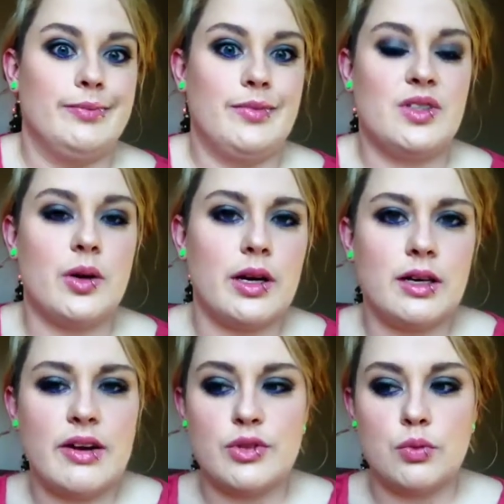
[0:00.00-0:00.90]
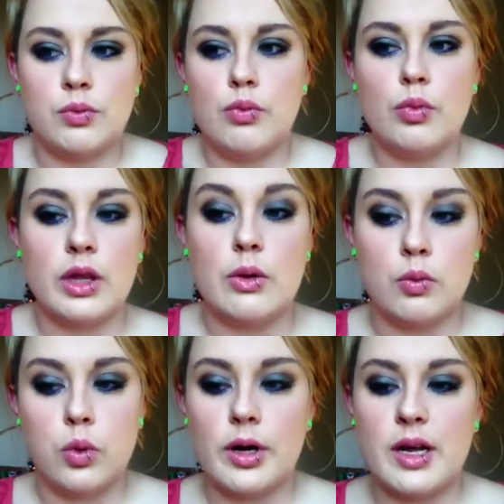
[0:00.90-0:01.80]
So I don't have to really
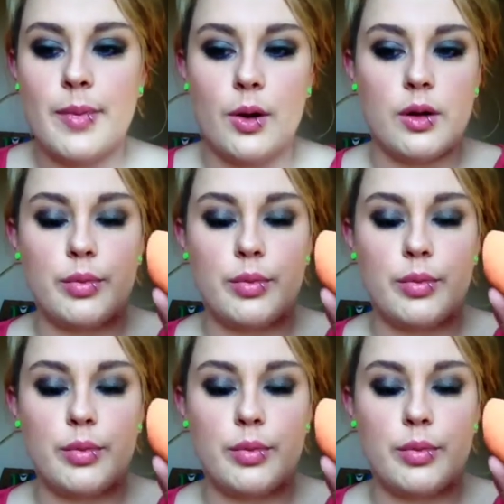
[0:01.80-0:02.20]
worry about it.